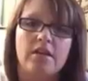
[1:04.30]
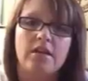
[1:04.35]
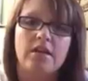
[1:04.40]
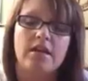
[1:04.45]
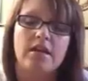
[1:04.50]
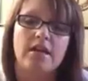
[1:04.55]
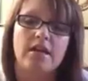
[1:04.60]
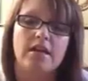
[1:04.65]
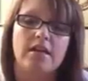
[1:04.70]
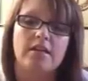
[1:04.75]

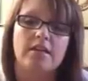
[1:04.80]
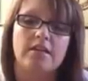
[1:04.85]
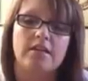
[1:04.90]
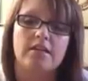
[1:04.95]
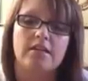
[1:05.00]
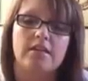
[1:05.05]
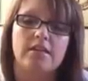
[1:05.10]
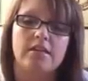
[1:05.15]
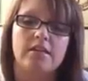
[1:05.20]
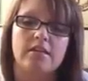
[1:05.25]

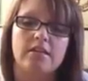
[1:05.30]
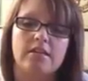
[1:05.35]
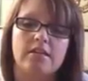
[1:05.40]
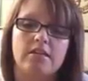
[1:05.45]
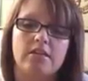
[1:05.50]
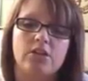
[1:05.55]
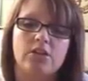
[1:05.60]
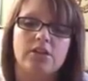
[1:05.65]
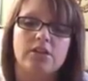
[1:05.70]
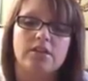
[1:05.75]
and
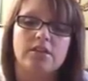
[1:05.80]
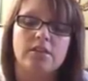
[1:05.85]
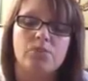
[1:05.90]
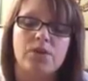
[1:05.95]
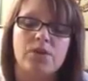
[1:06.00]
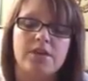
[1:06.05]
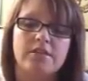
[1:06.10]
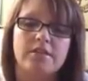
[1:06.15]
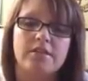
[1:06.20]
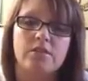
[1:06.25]
look at some
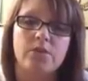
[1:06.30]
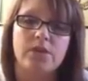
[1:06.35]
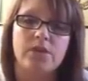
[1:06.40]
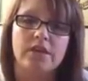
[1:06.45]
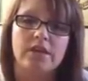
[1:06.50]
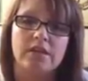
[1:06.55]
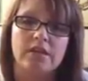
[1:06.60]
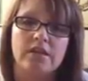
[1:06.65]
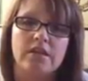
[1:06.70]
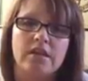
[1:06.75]
ways that we
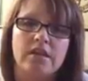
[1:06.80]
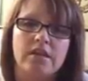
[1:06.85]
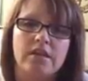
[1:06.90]
could